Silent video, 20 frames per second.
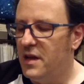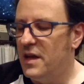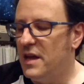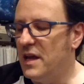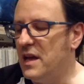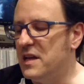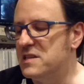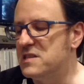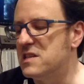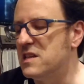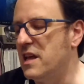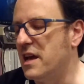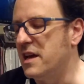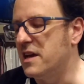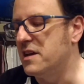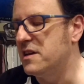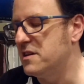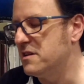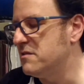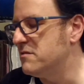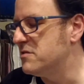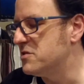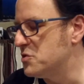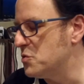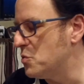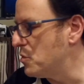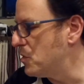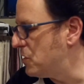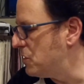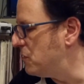it's like,
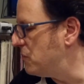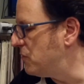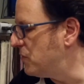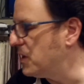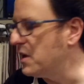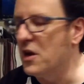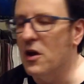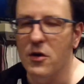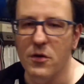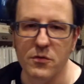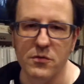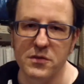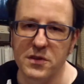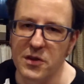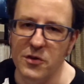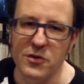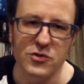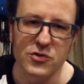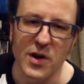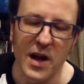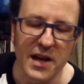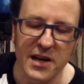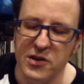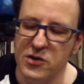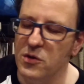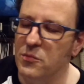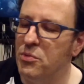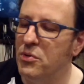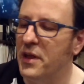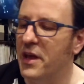sort of, you know, they're trying to
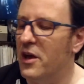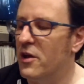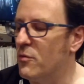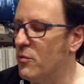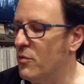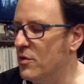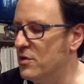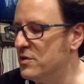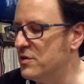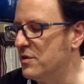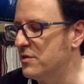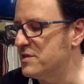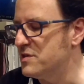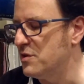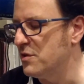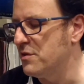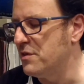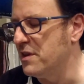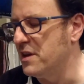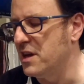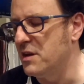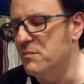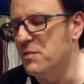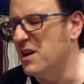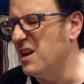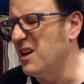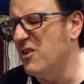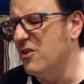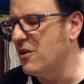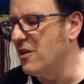do a play on words or sort of thing,
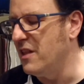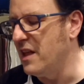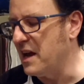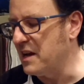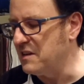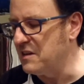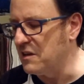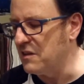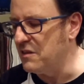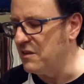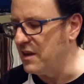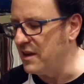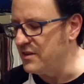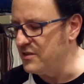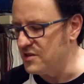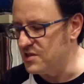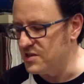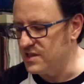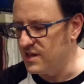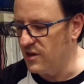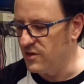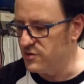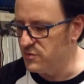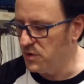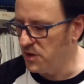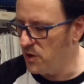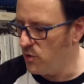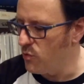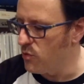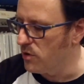but Intergalactic Thing just sounds
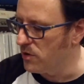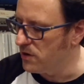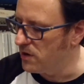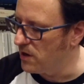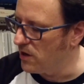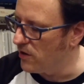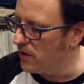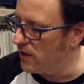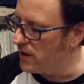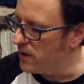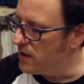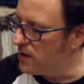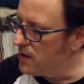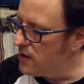really ordinary.